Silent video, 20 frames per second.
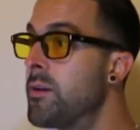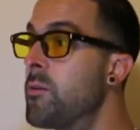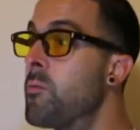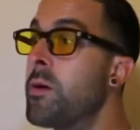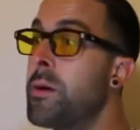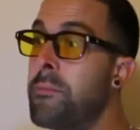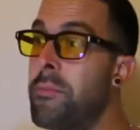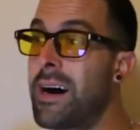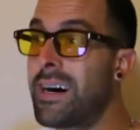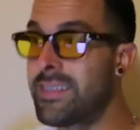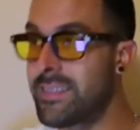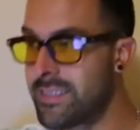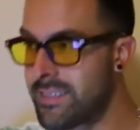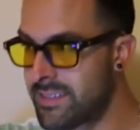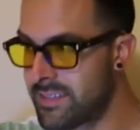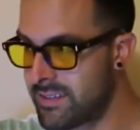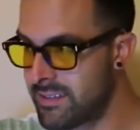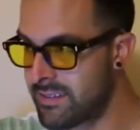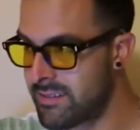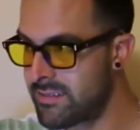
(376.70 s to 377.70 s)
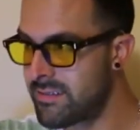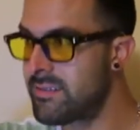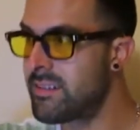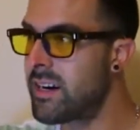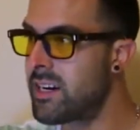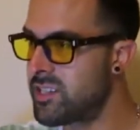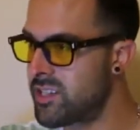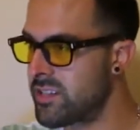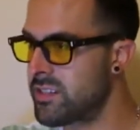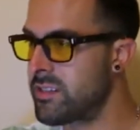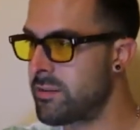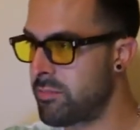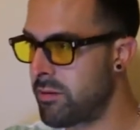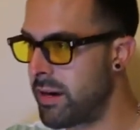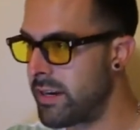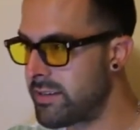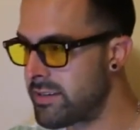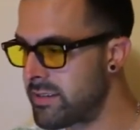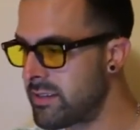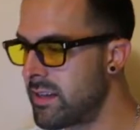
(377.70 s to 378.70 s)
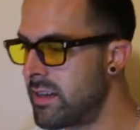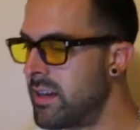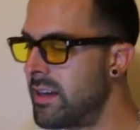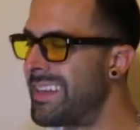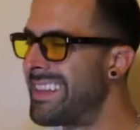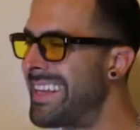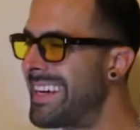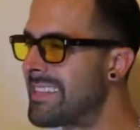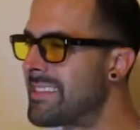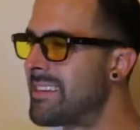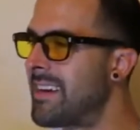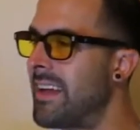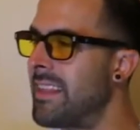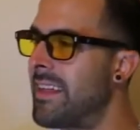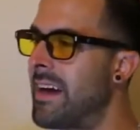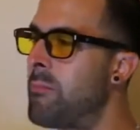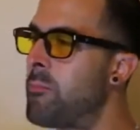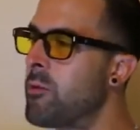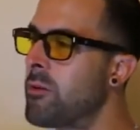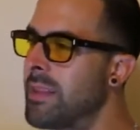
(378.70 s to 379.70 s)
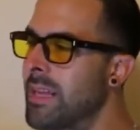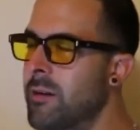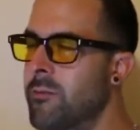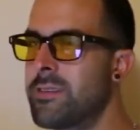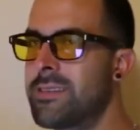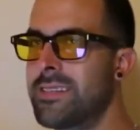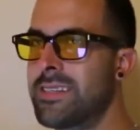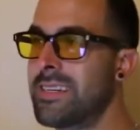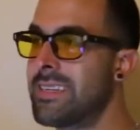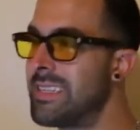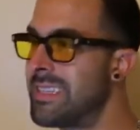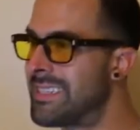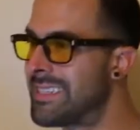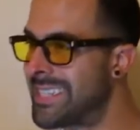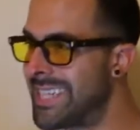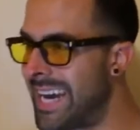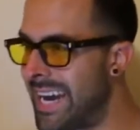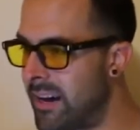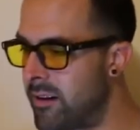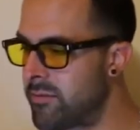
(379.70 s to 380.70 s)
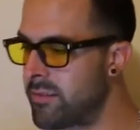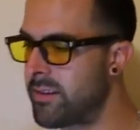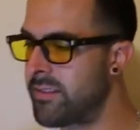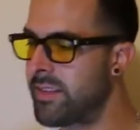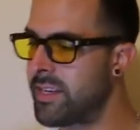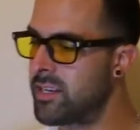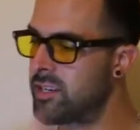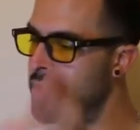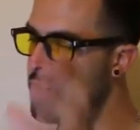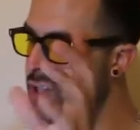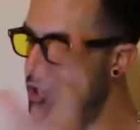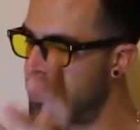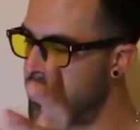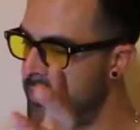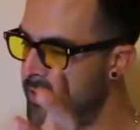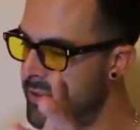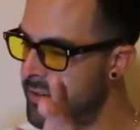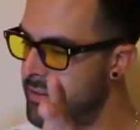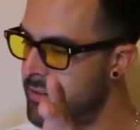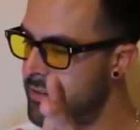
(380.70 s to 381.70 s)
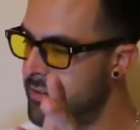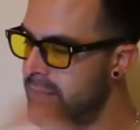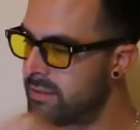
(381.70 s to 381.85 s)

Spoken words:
We must adjust the price. That's a lot more linguistically sound than should.